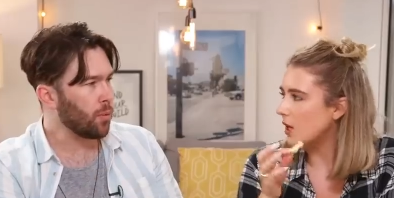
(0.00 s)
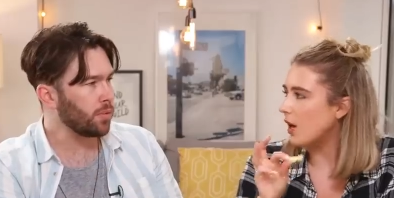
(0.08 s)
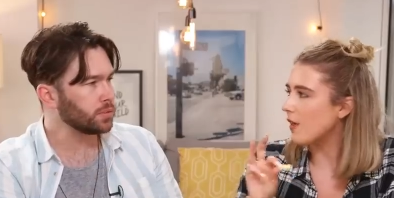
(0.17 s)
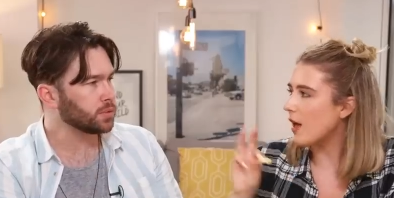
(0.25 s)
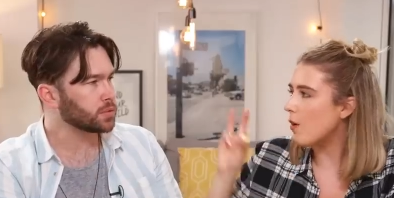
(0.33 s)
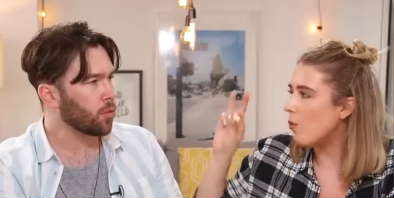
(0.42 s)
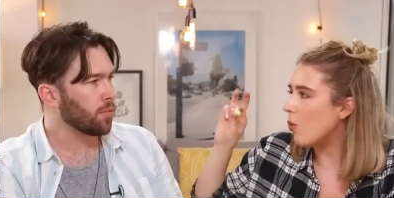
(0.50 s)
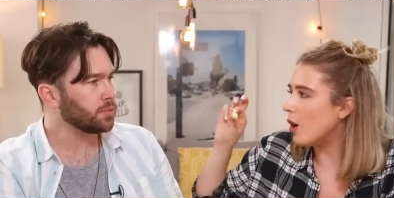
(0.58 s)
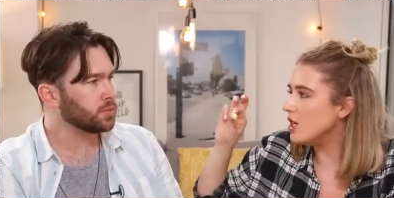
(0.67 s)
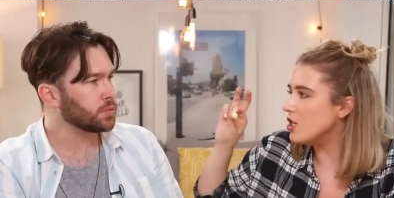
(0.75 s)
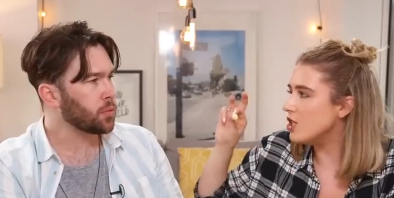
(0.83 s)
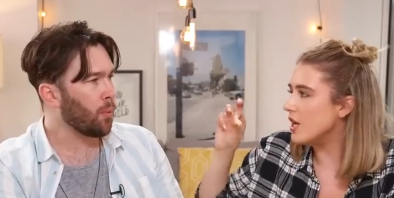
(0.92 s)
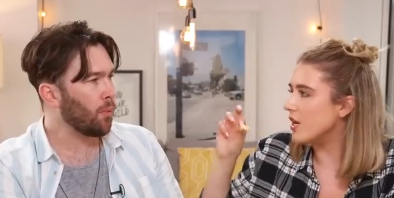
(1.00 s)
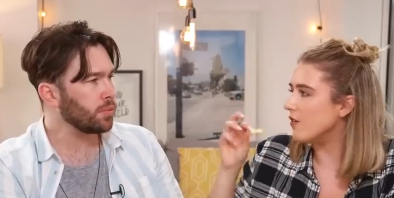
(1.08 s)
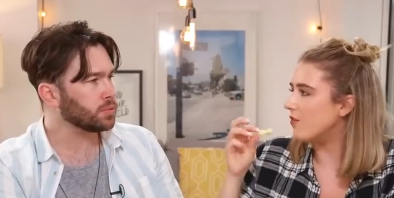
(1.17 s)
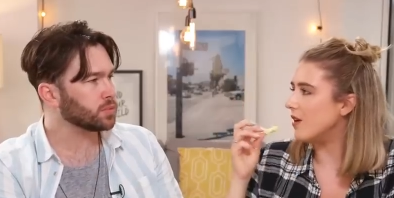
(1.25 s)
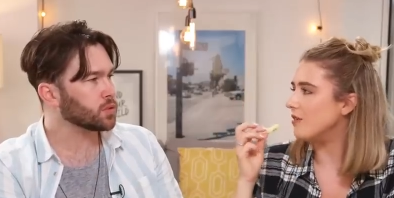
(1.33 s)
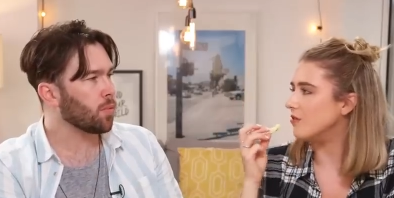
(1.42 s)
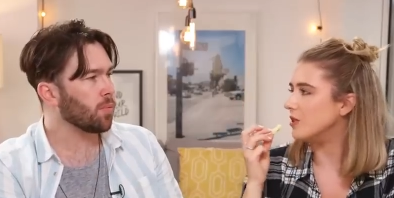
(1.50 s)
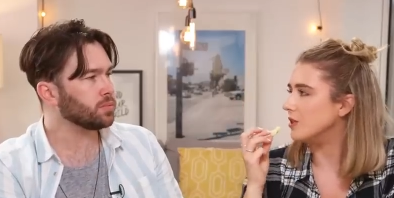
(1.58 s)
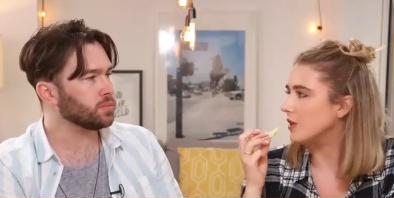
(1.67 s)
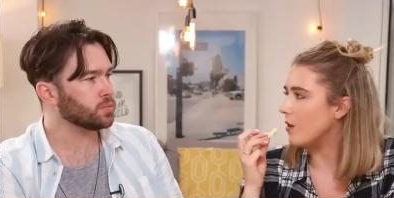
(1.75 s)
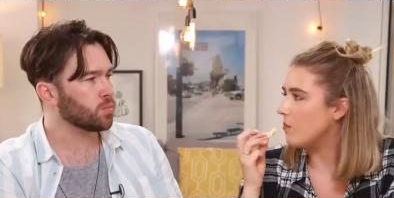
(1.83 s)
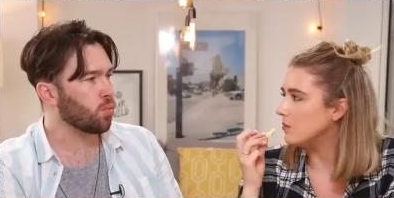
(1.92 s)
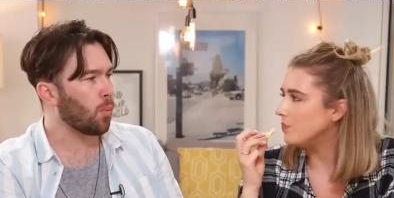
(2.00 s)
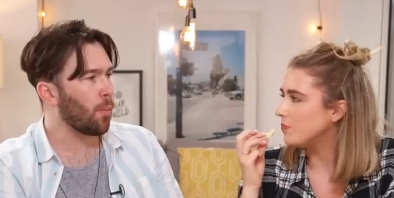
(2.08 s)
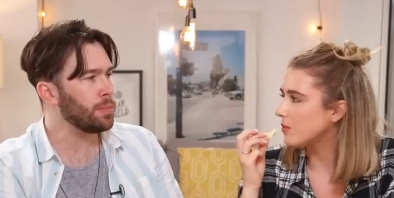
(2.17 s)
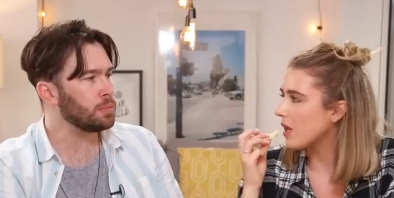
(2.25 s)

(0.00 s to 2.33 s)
Speaker 1: They're like that white cheddar flavour, aren't they? Mm.